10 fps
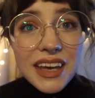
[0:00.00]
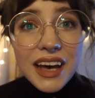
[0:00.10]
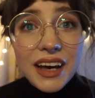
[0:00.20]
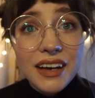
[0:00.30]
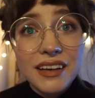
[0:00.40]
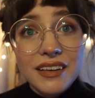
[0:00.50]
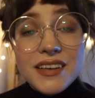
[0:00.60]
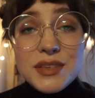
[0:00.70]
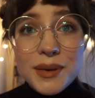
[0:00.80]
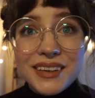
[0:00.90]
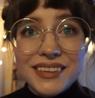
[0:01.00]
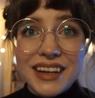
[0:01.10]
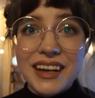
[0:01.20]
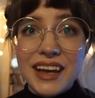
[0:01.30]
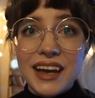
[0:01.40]
a sweater that
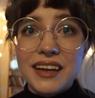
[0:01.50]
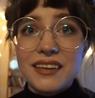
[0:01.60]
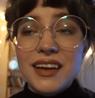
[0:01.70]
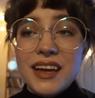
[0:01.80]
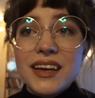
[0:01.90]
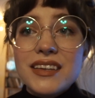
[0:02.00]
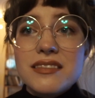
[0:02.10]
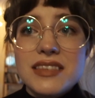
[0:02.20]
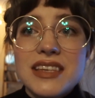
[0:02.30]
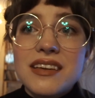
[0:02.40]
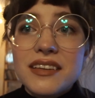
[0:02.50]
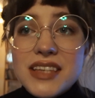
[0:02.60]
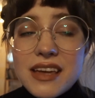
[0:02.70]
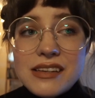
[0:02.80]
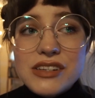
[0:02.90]
I had steeked
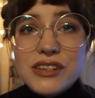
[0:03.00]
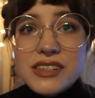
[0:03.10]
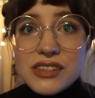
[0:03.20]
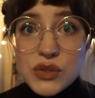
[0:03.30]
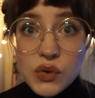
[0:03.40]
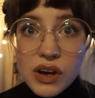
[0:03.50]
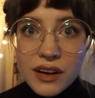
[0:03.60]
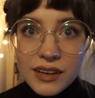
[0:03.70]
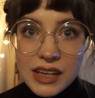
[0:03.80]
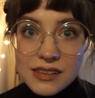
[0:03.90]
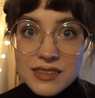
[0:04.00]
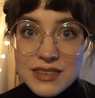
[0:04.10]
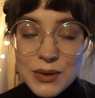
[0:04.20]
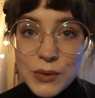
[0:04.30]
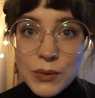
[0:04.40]
and turned into a cardigan,
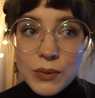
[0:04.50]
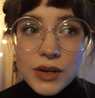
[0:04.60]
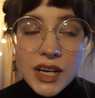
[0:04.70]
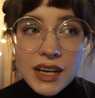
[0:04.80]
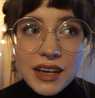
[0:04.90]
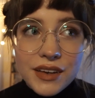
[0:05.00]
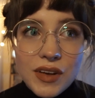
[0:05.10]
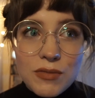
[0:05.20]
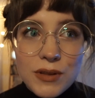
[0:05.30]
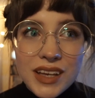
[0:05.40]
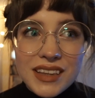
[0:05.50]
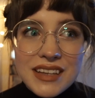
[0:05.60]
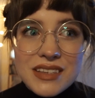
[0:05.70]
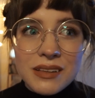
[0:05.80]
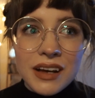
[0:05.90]
so I feel like
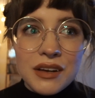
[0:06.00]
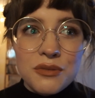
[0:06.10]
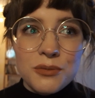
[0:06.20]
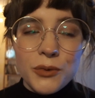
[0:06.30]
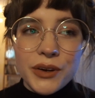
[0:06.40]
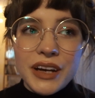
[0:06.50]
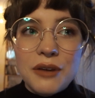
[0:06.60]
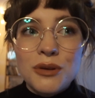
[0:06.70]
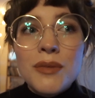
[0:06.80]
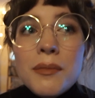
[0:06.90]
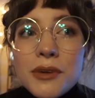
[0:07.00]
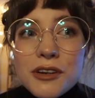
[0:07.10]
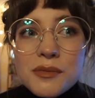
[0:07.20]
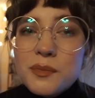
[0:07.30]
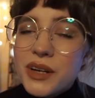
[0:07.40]
that's a lot of work I
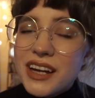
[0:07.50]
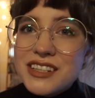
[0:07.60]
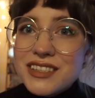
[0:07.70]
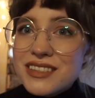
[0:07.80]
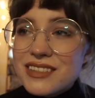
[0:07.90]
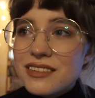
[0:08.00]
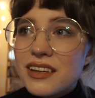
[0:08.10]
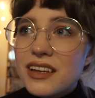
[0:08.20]
remember, but I just